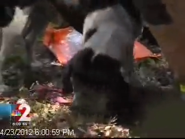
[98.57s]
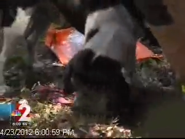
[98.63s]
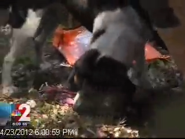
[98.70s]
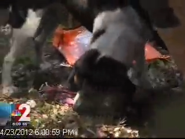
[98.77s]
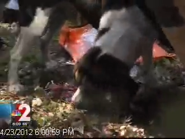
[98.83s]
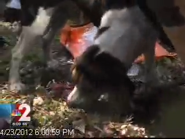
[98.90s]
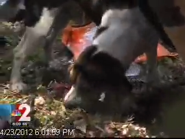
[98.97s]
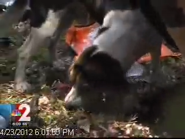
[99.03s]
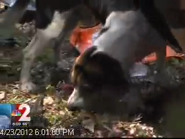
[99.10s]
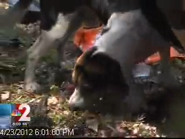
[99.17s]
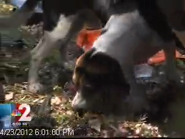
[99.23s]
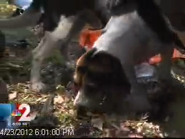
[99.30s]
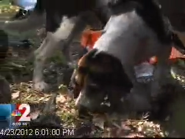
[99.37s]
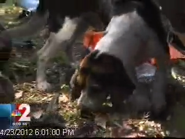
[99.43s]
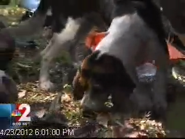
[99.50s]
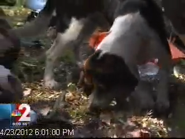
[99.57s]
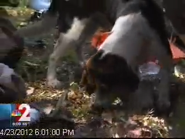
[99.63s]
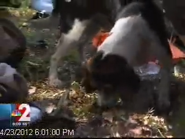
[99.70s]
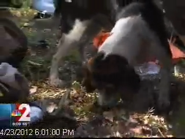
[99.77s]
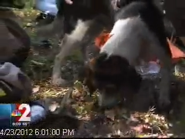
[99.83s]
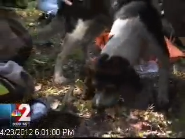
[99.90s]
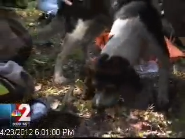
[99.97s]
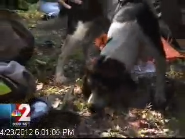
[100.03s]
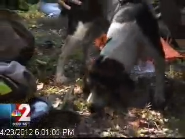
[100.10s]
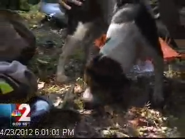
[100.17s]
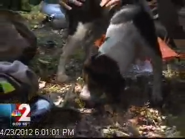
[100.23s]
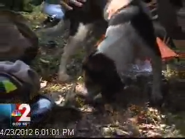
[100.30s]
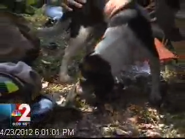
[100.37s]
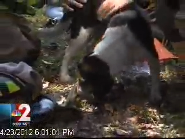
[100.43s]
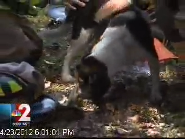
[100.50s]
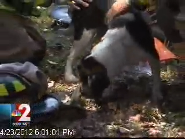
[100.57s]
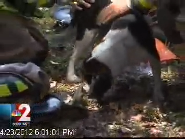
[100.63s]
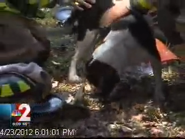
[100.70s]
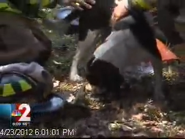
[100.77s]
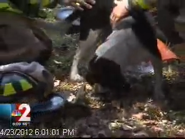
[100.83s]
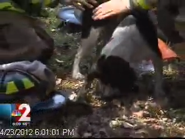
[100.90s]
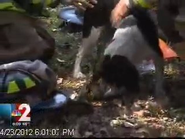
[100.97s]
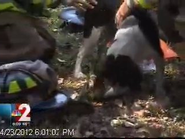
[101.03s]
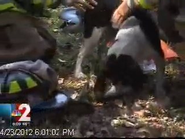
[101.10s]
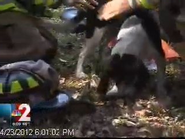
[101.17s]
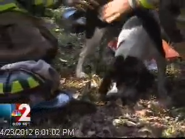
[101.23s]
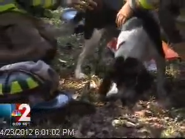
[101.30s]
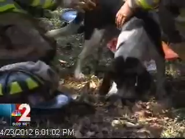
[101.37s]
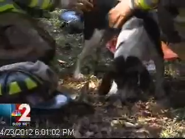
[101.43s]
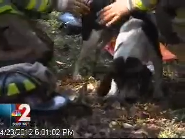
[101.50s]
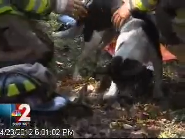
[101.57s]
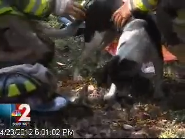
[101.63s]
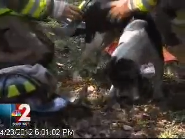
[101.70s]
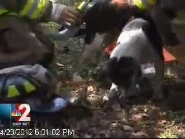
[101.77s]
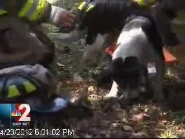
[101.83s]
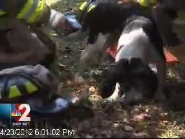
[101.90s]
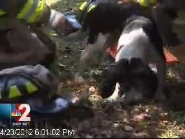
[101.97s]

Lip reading: No face is visible, so there are no lips to read.